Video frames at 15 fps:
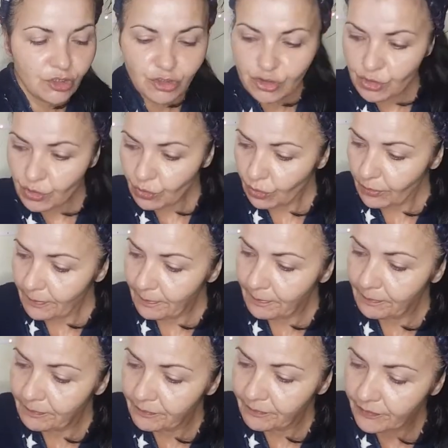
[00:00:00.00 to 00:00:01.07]
So,
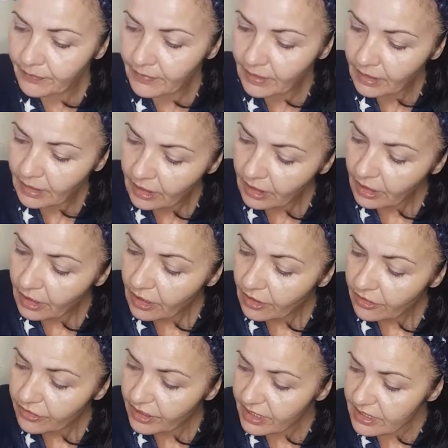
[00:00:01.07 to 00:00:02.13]

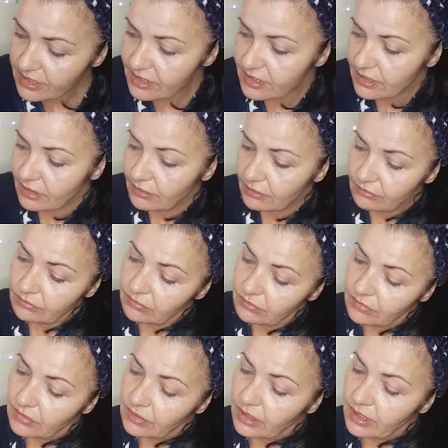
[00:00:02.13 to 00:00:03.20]
this
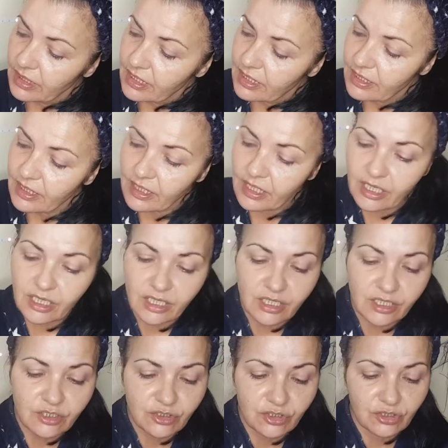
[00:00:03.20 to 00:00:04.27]

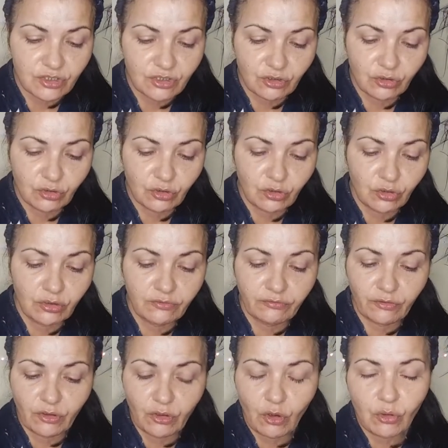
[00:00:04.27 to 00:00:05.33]
is good
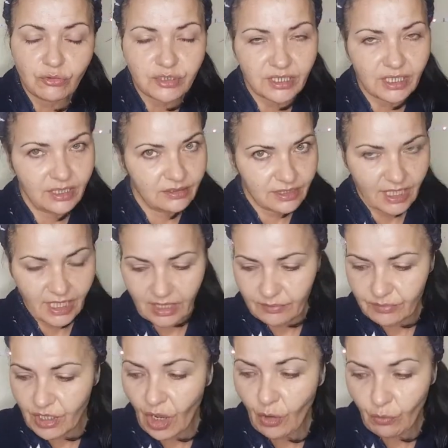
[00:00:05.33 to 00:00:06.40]
for all skin
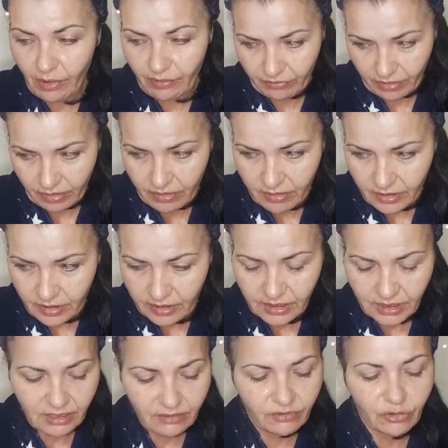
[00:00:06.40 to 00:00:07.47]
types. However,
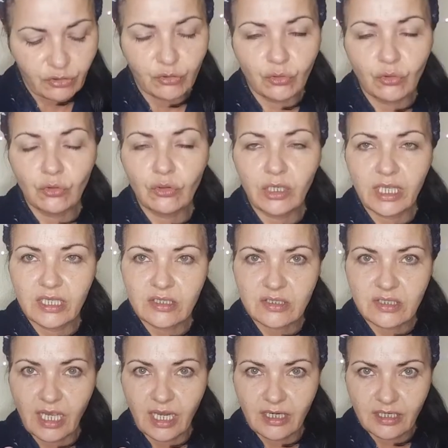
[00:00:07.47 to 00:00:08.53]
even though
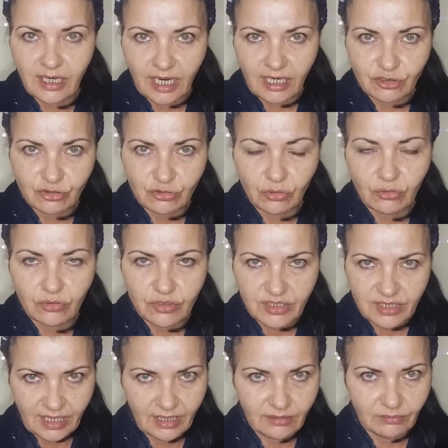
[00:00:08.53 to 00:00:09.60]
it's a natural
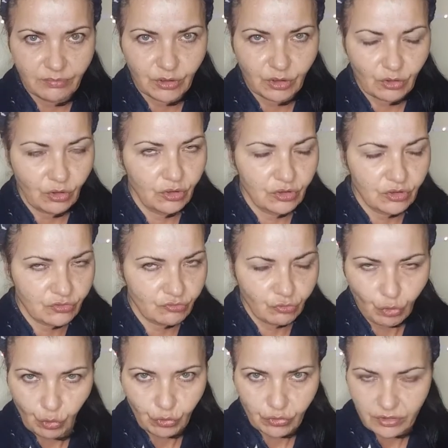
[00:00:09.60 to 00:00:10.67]
scent, because
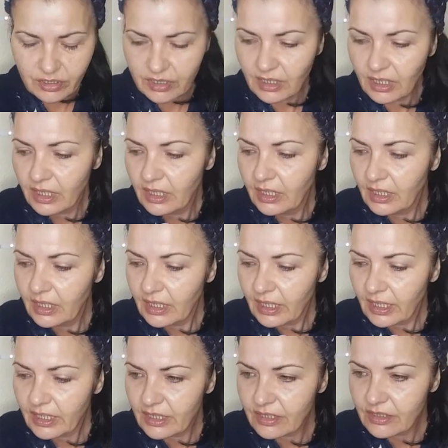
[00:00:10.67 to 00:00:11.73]
rose
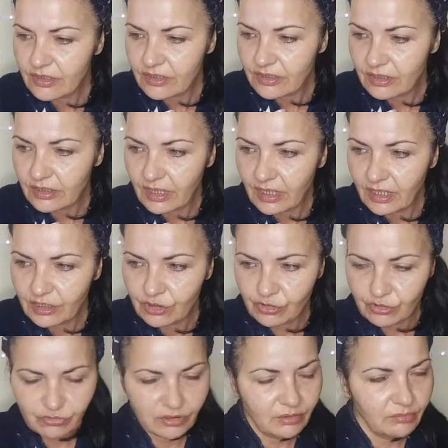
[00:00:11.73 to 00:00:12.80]
is
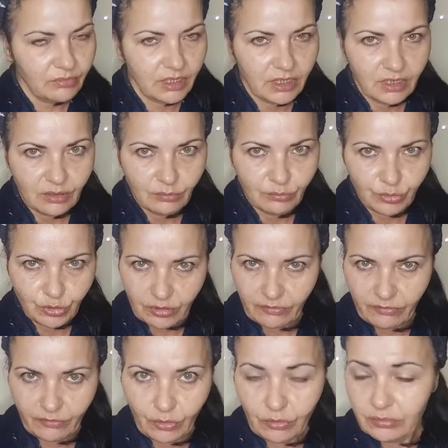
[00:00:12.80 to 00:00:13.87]
extremely
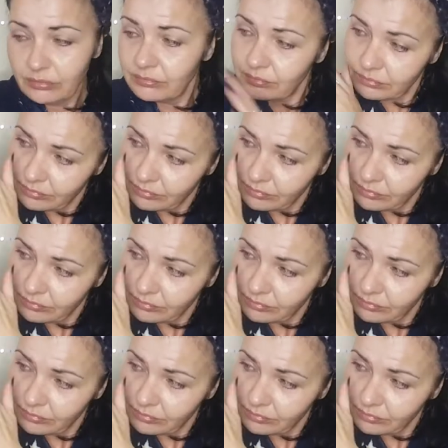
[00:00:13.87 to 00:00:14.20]
beautiful